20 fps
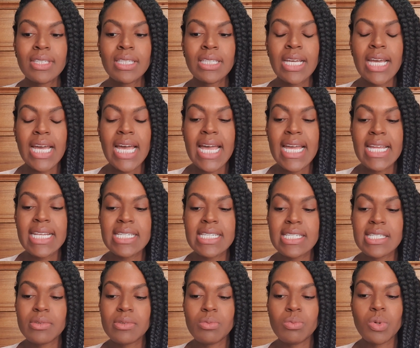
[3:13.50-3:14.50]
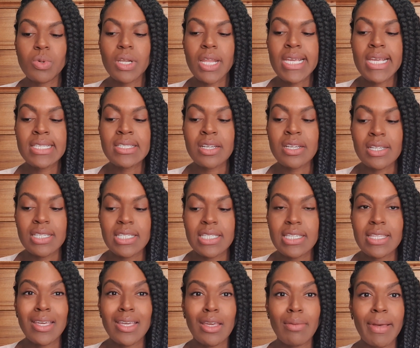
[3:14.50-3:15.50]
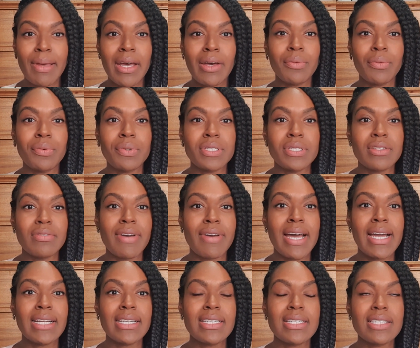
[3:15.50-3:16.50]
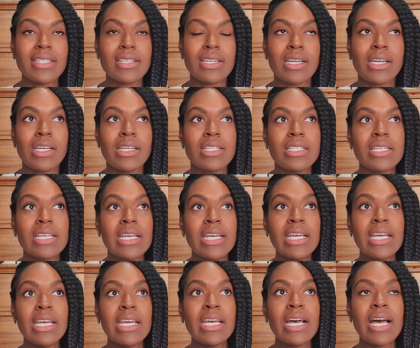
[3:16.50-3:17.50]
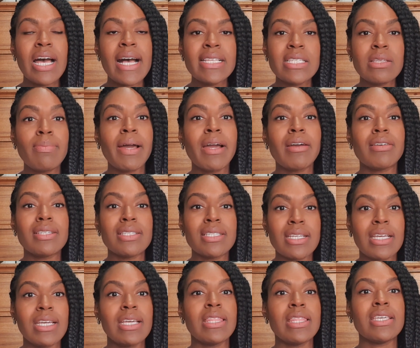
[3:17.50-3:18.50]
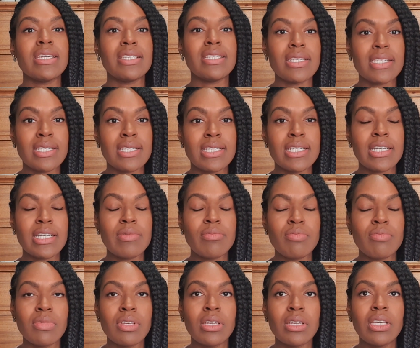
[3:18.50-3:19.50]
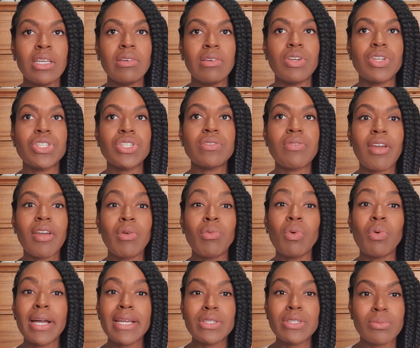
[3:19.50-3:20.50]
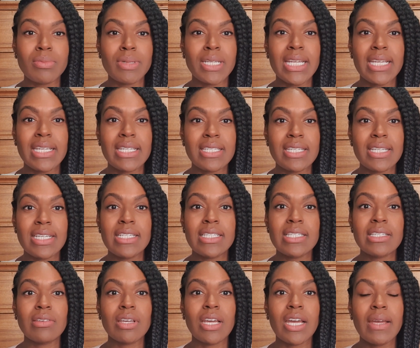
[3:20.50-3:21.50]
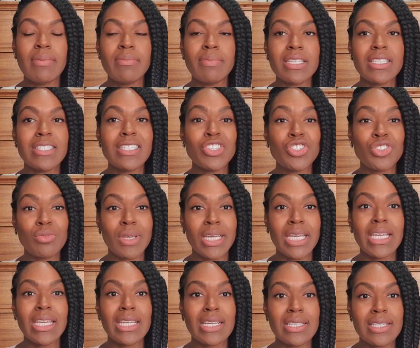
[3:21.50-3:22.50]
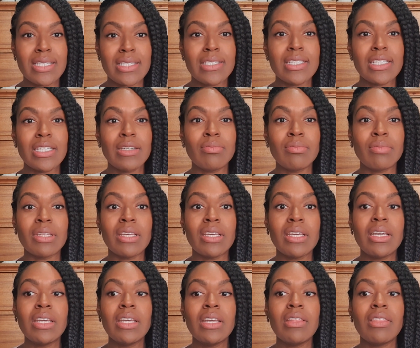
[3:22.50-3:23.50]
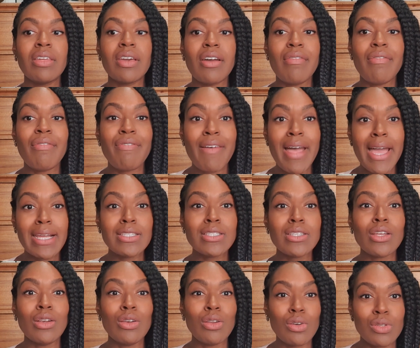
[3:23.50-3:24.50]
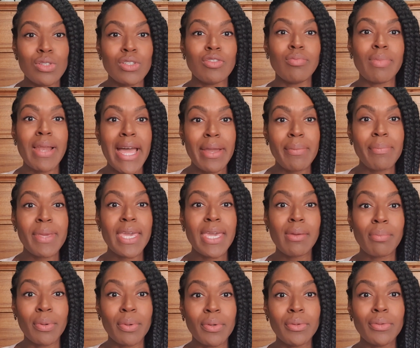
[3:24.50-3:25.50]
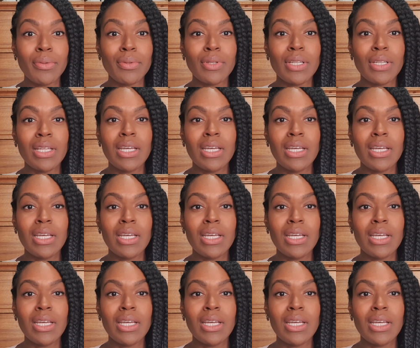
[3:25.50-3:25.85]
And what I started to think about was the fact that as a barrister in this system, which is a very white dominated decision-making system that affects a lot of black people,